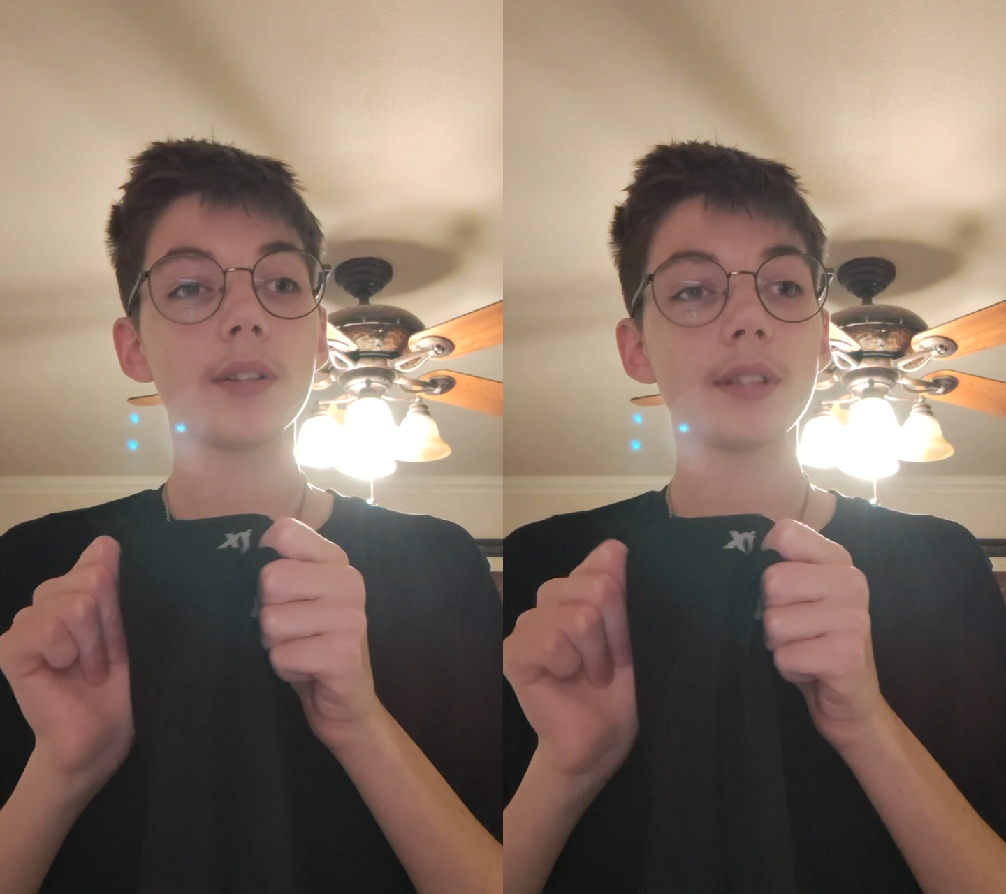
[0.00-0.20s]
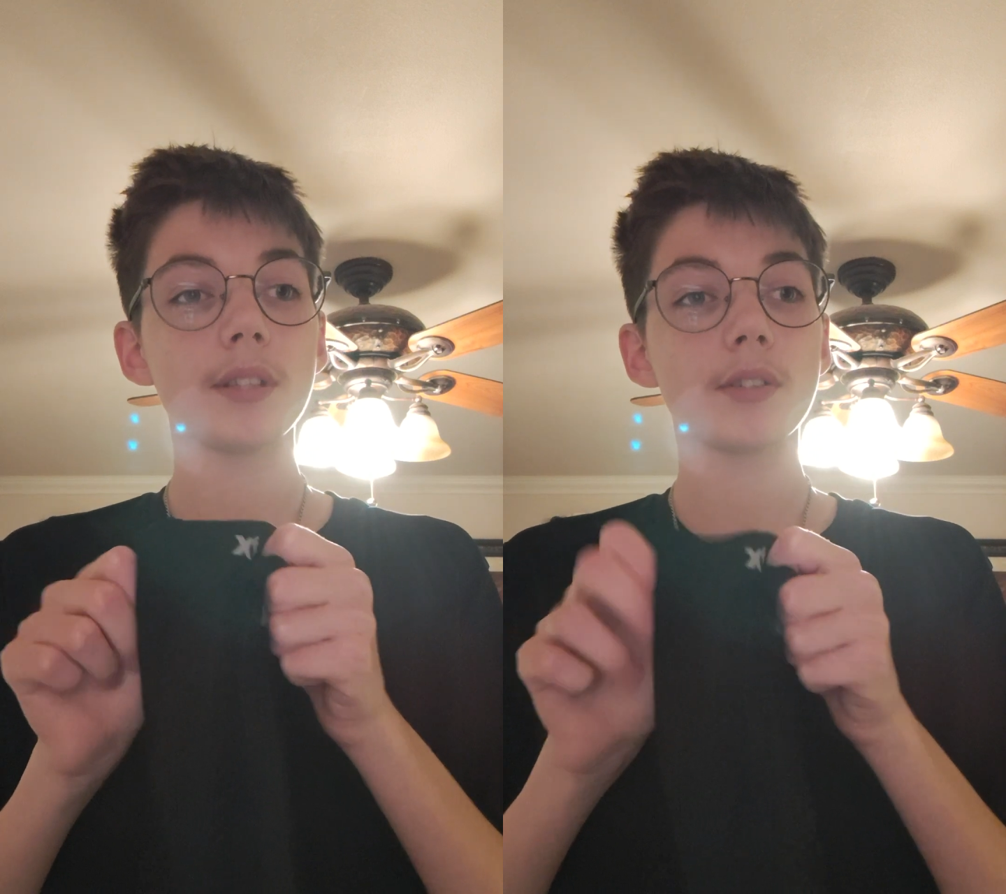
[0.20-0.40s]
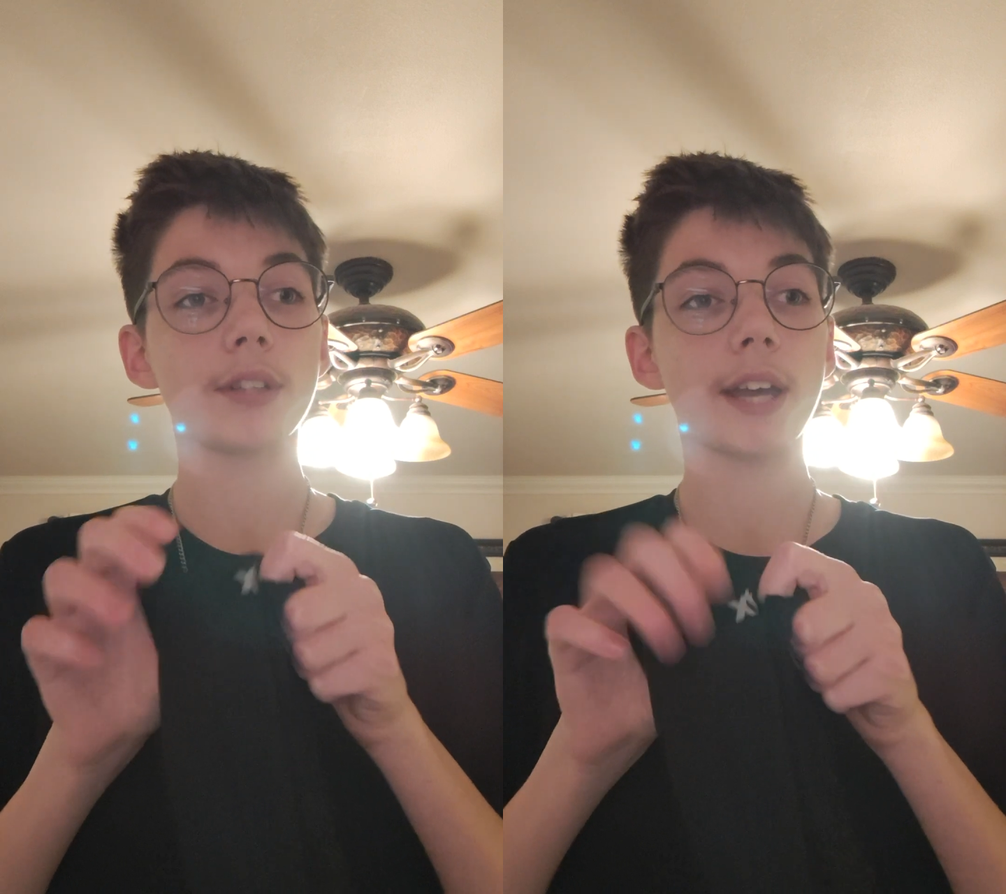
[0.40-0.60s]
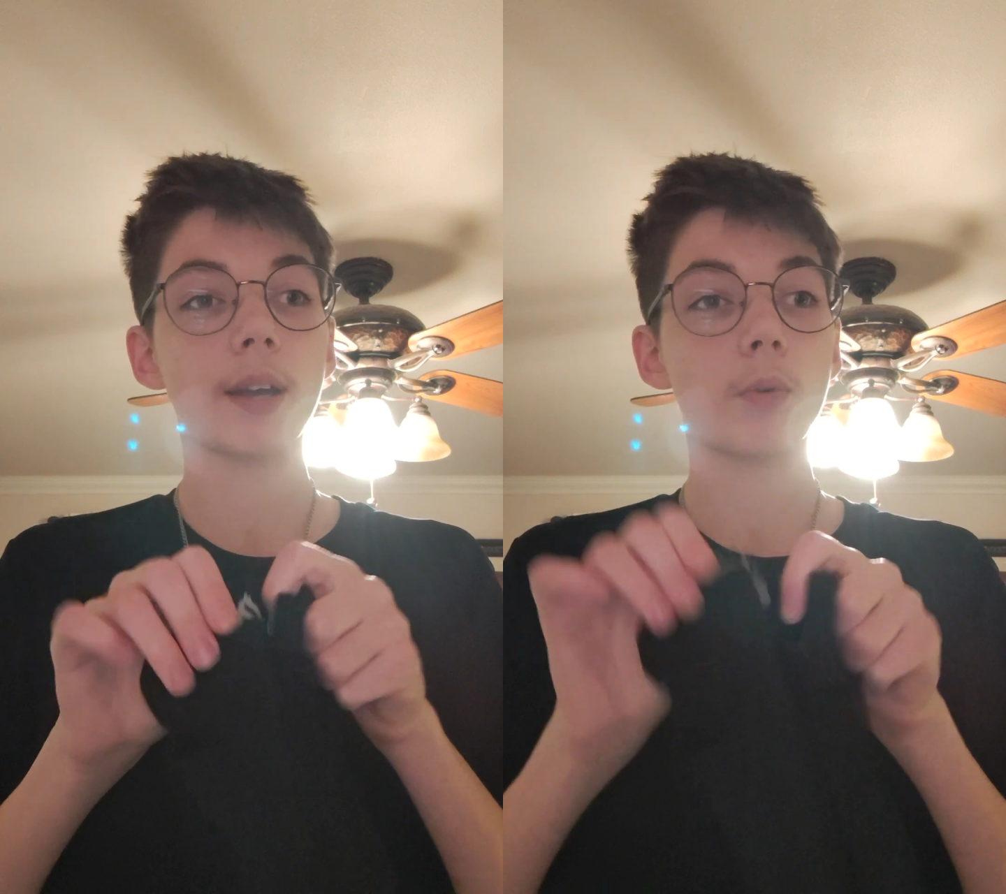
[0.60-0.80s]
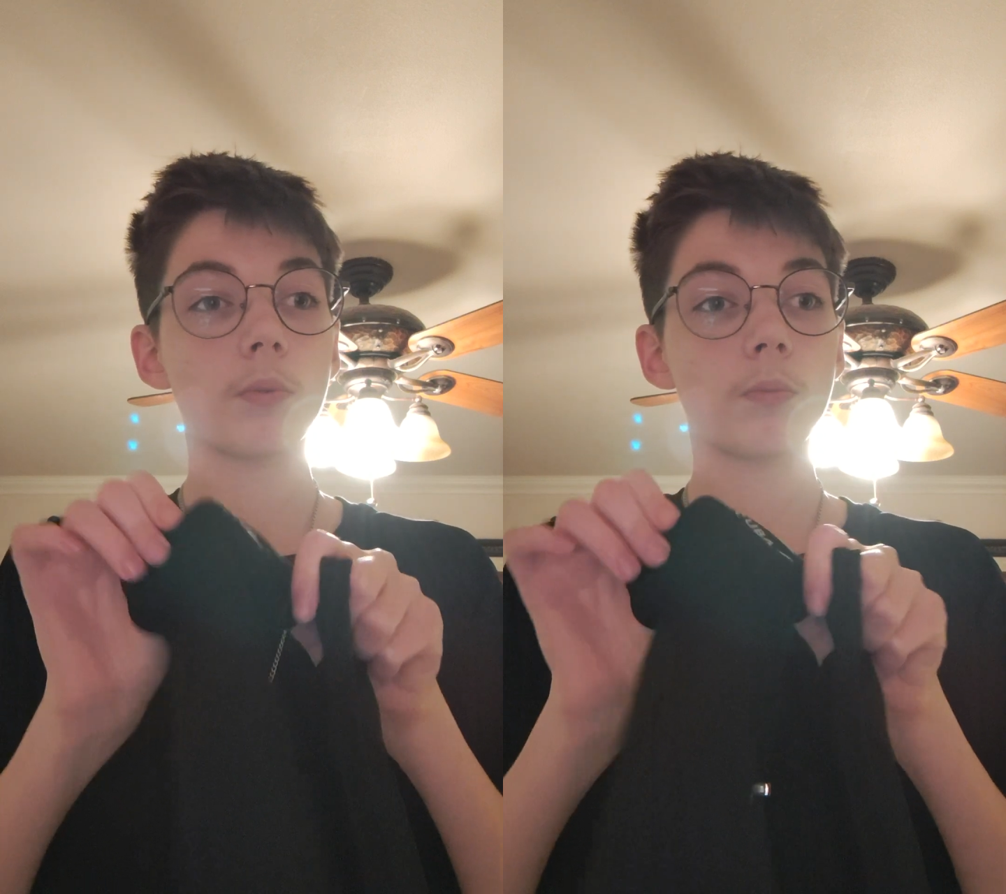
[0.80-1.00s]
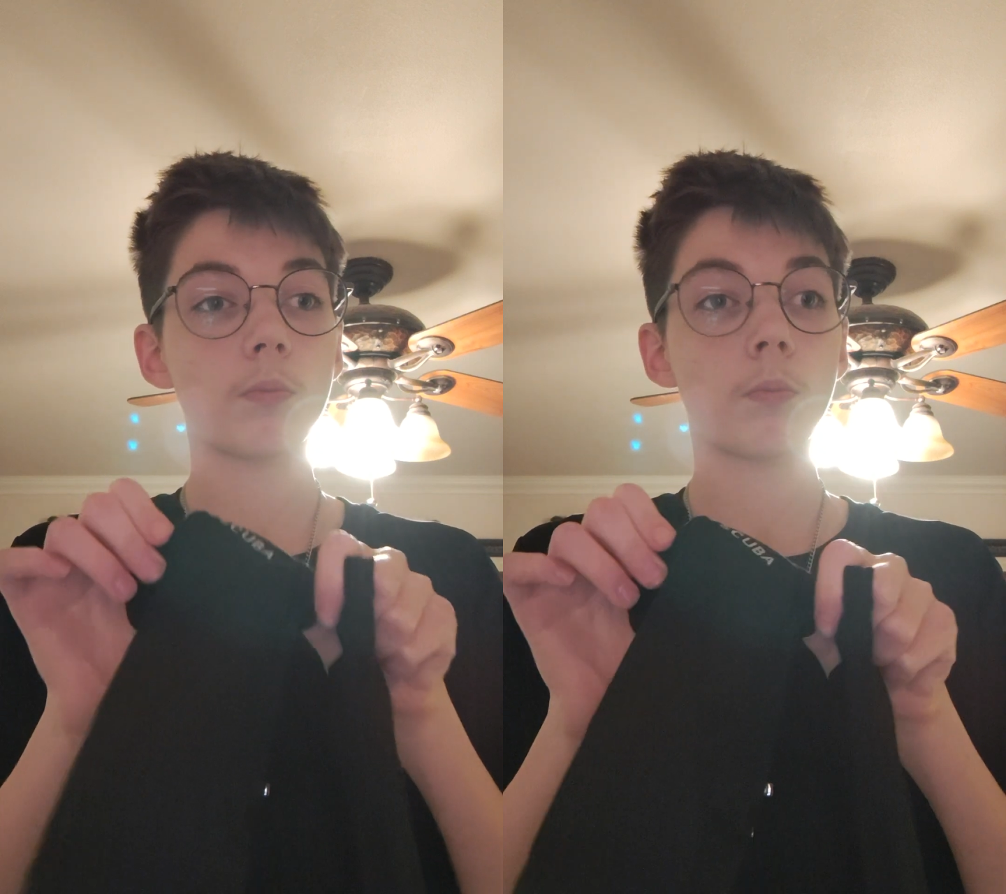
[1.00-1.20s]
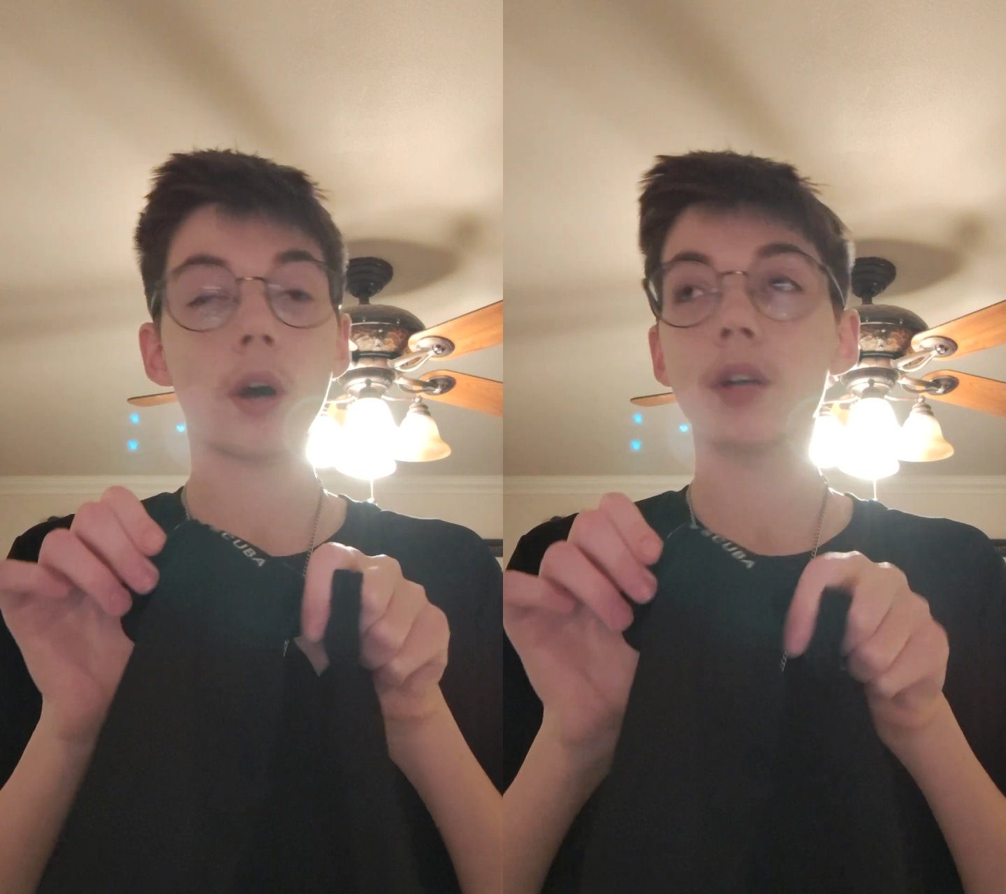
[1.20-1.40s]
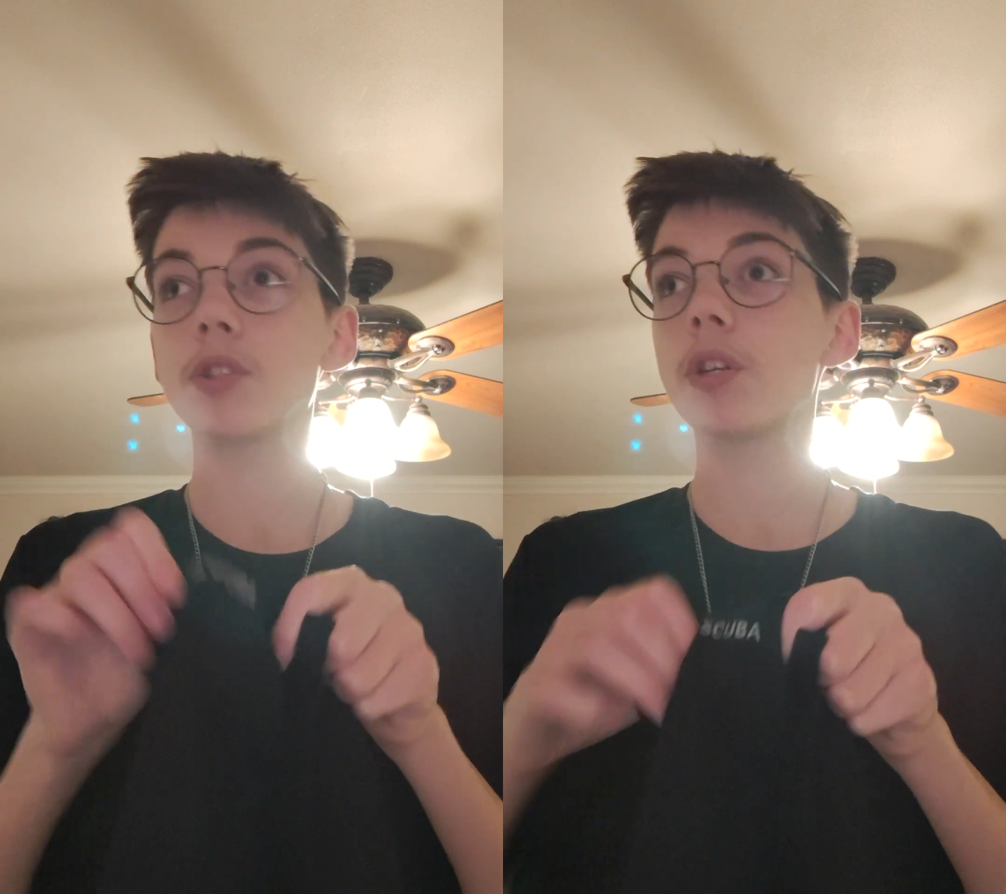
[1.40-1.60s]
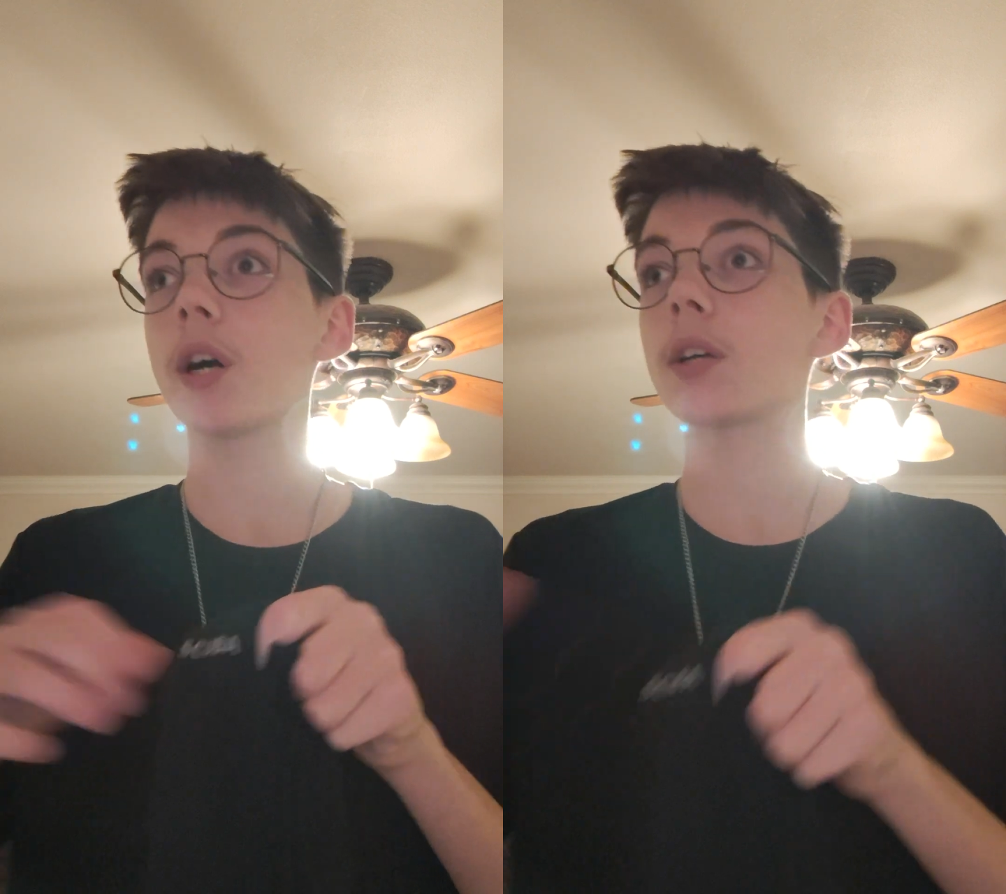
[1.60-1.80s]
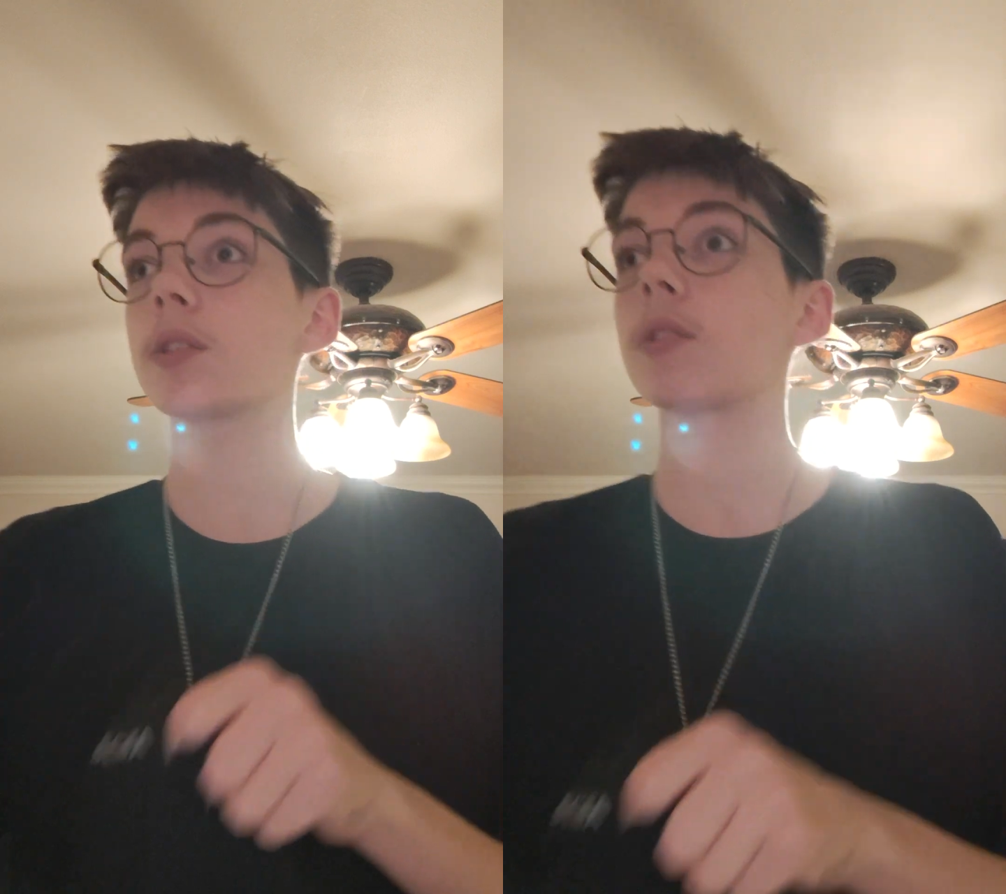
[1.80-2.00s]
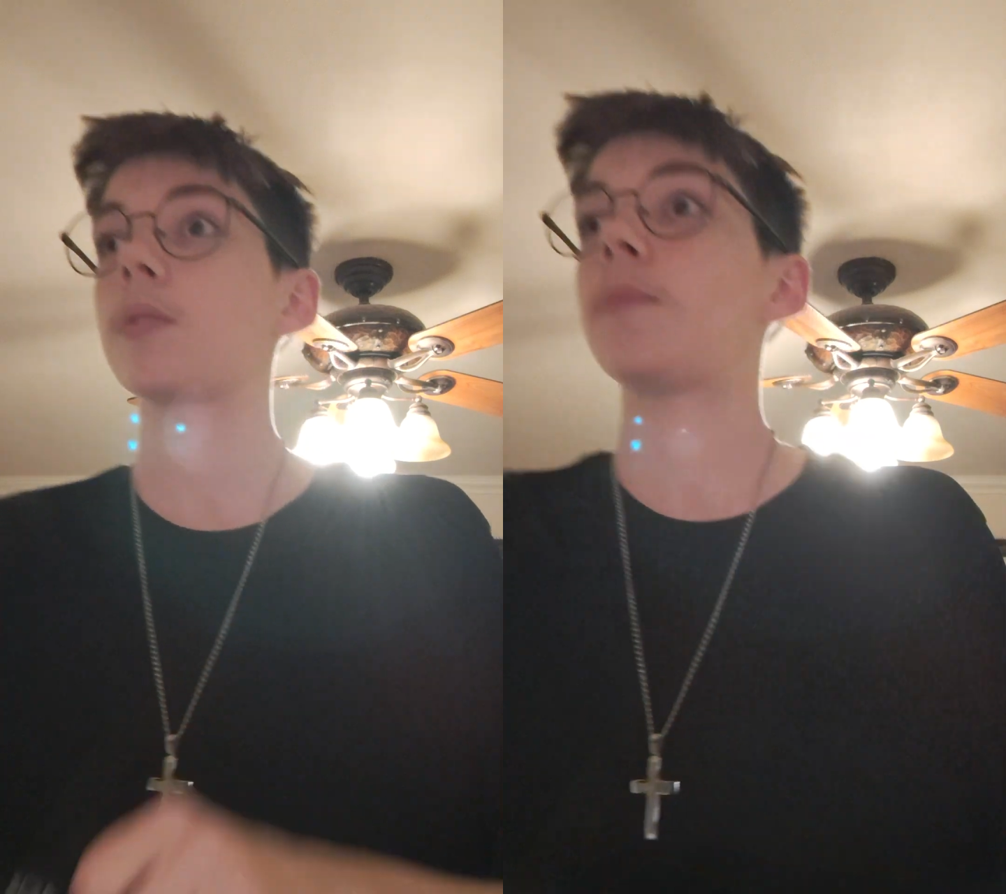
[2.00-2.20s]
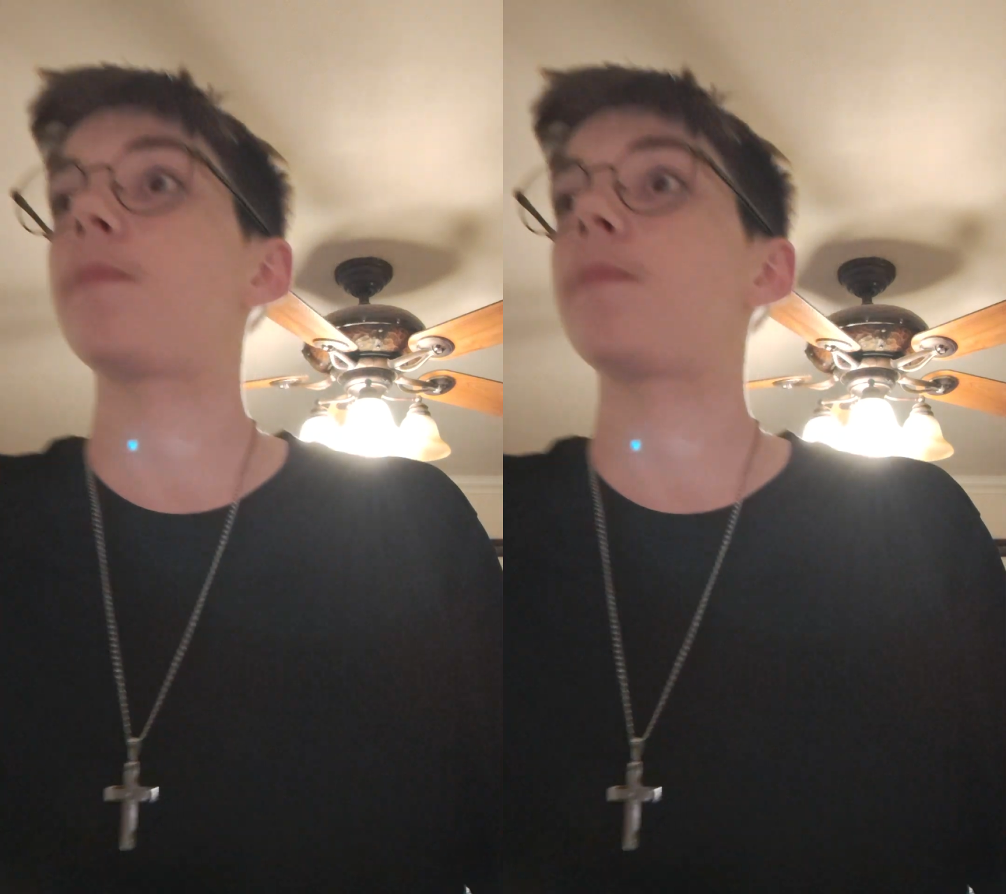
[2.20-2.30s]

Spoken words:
These are like water socks.